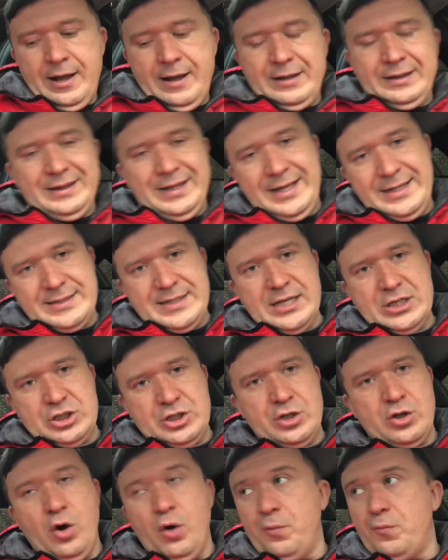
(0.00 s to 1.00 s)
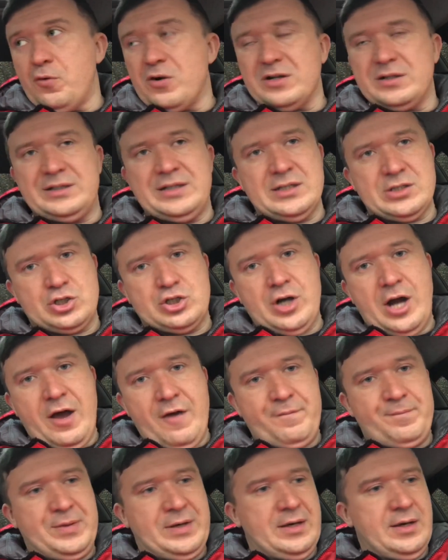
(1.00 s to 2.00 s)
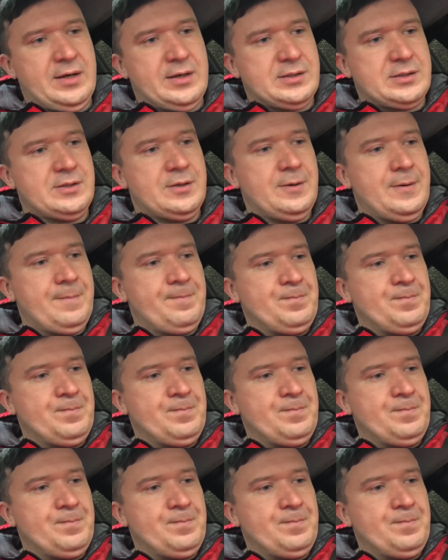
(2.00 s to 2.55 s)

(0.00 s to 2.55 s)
let's actually go for a test drive, because